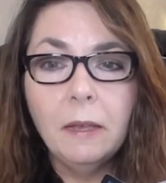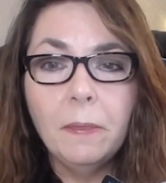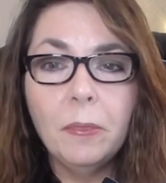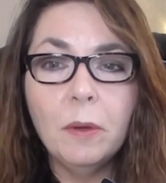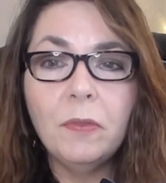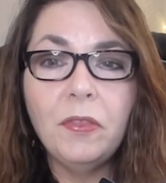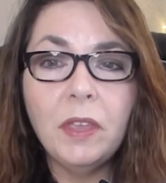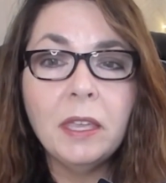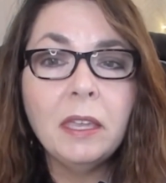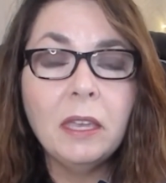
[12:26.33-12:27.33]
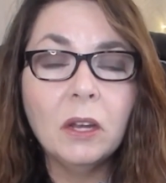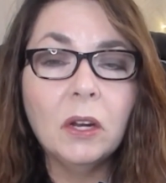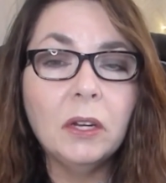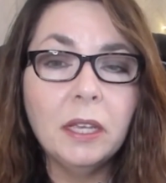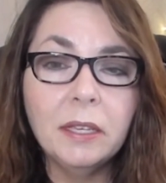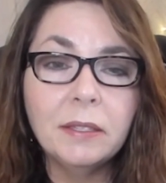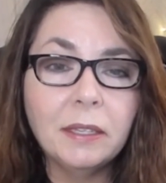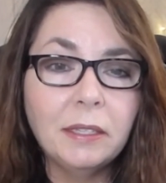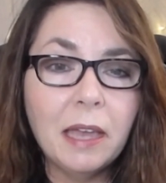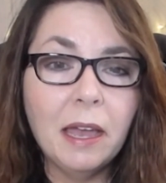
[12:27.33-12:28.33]
The thing here is
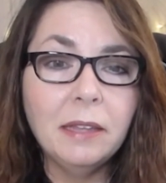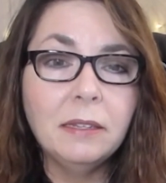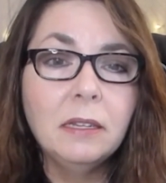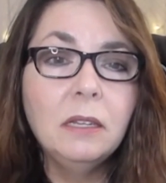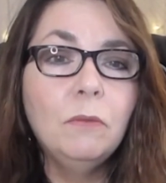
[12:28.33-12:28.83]
again,